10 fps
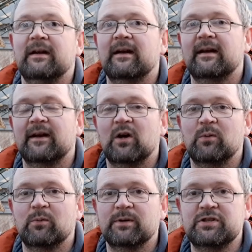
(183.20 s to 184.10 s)
and I
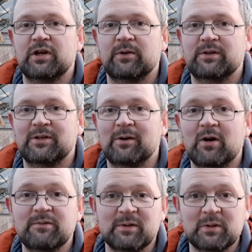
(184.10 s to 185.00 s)
will be showing you
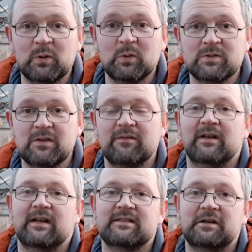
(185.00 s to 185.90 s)
over the course of the
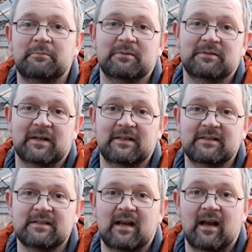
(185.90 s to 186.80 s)
next couple of
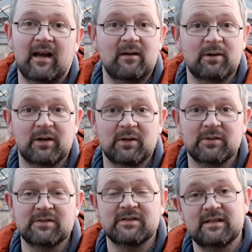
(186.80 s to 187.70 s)
days how it
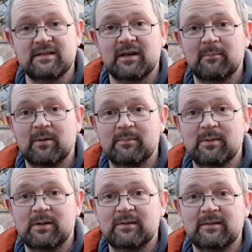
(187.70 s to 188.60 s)
goes, setting up my
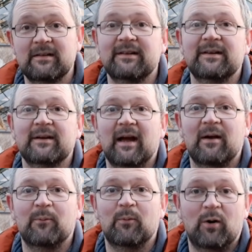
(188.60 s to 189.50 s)
plot,
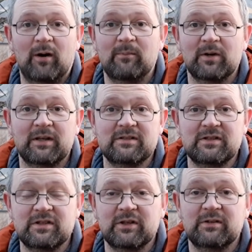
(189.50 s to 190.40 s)
what I'm looking to
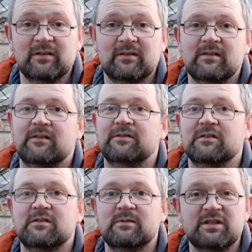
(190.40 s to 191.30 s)
do. I've done
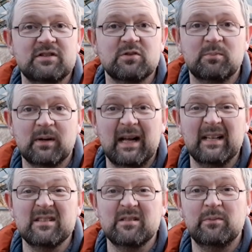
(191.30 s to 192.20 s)
some digital
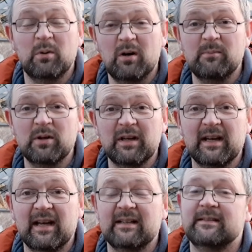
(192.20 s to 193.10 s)
plans of what I'm looking
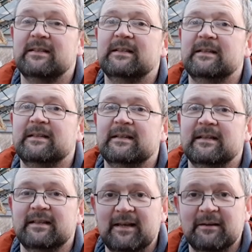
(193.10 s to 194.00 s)
at.
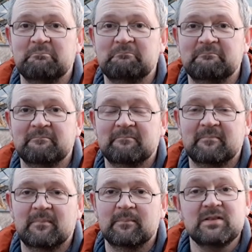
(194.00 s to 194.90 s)
And yeah,
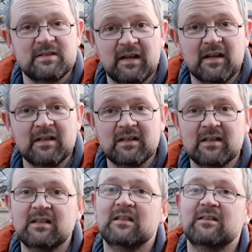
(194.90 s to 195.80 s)
but today,
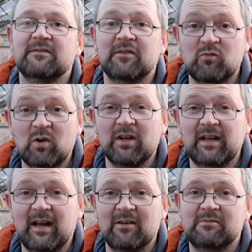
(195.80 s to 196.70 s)
for right
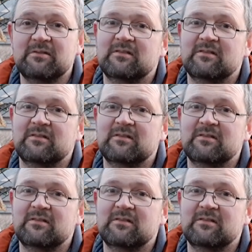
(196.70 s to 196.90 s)
now,